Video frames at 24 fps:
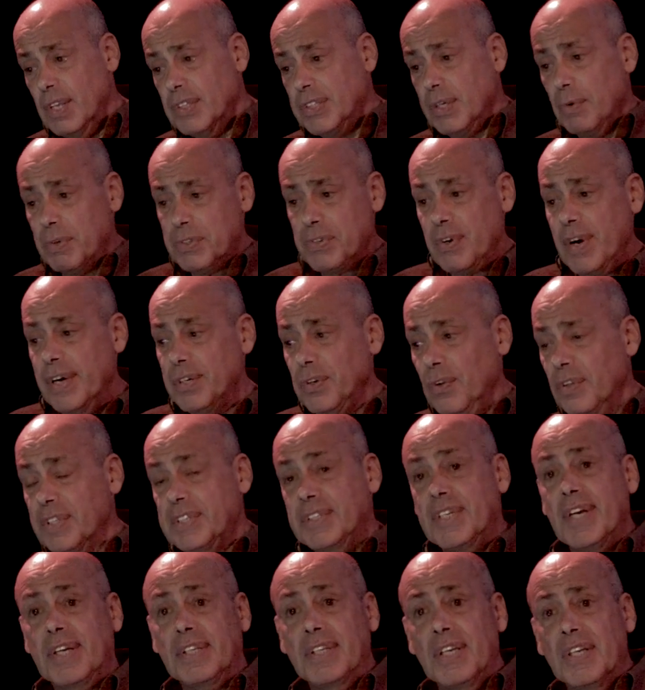So we're trying all
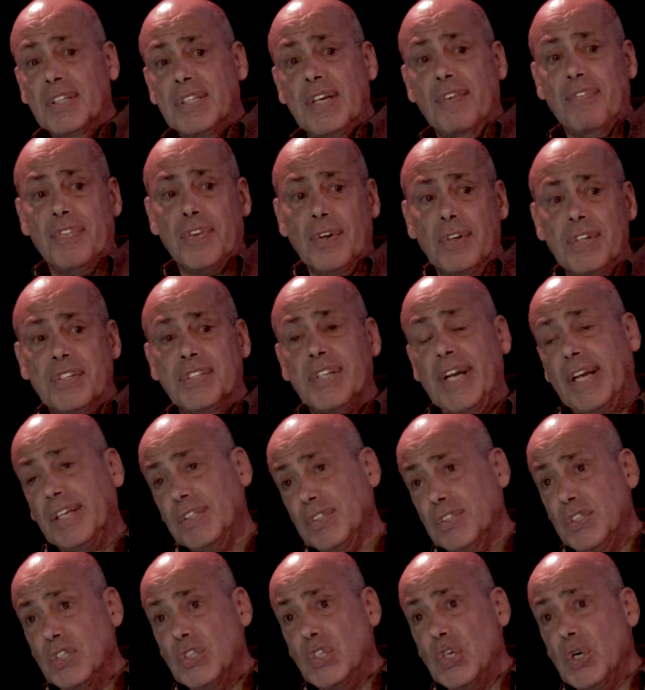these techniques. You have 30
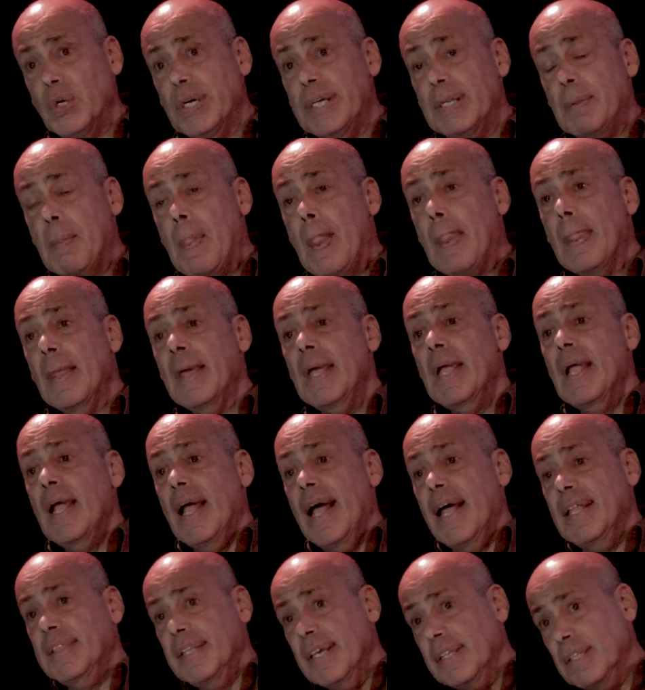seconds to do it,
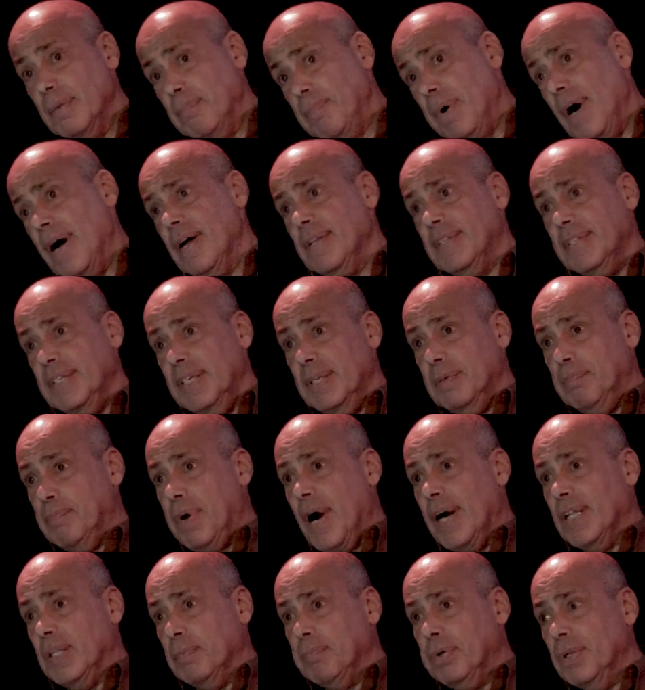and then the, the
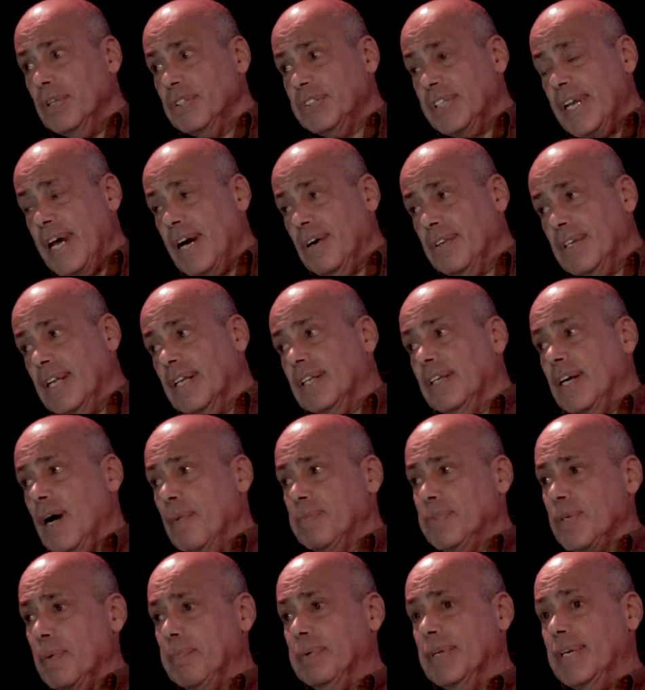pilot pulls out and
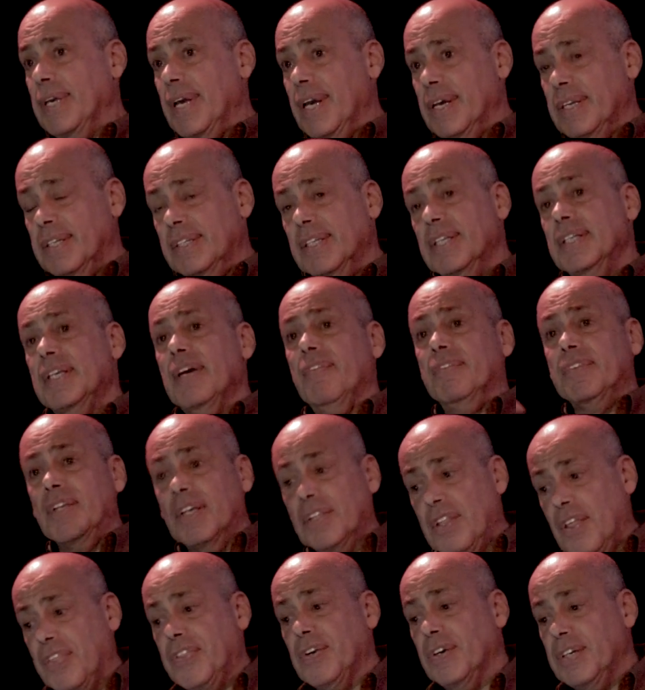comes up again, and then you have
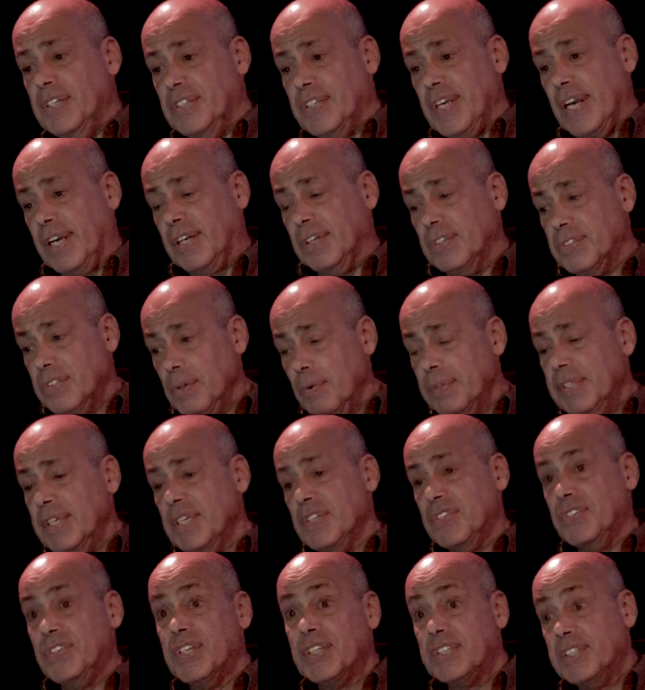another 30 seconds. So we
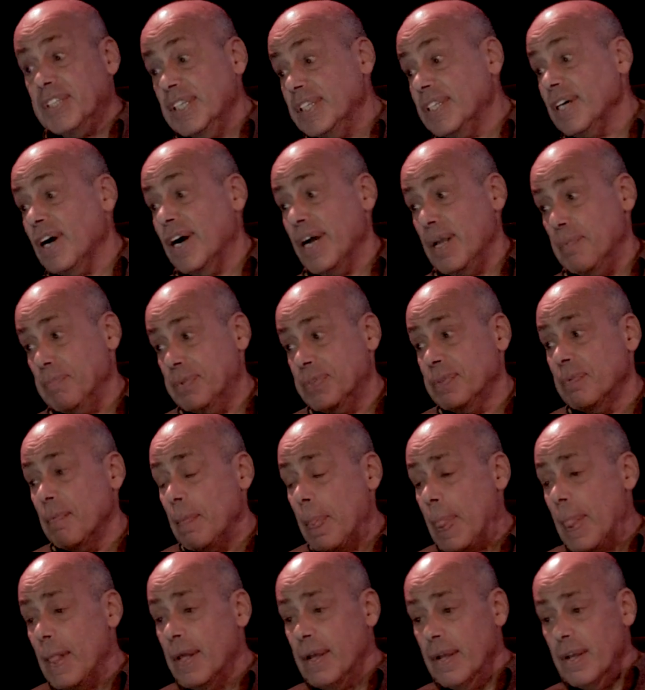did 60 times,
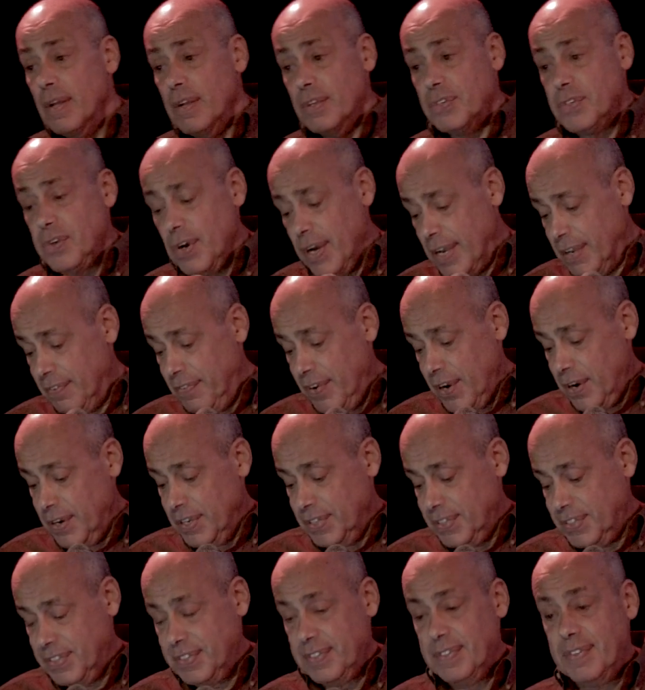trying
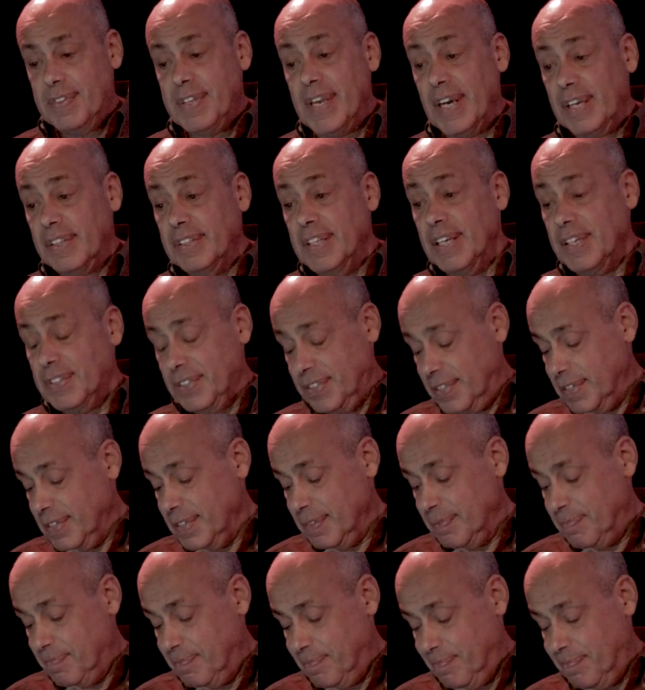various techniques
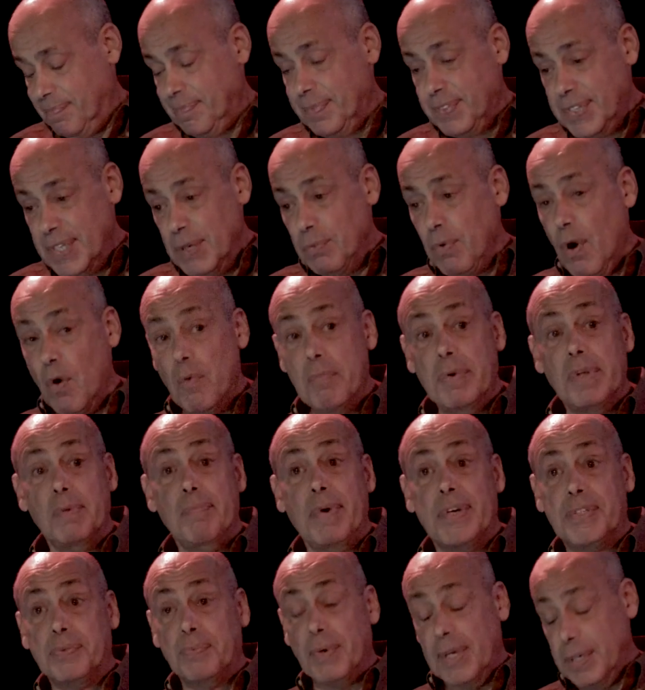to see what would be the
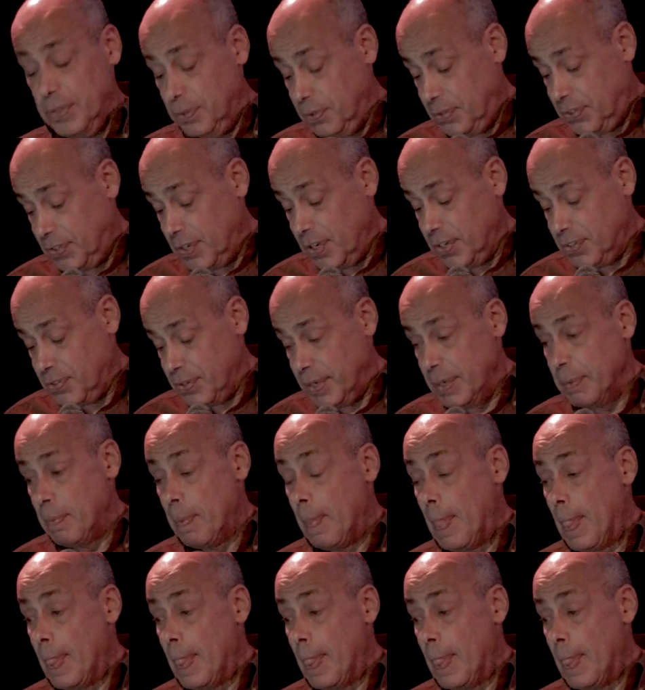best way to do surgery.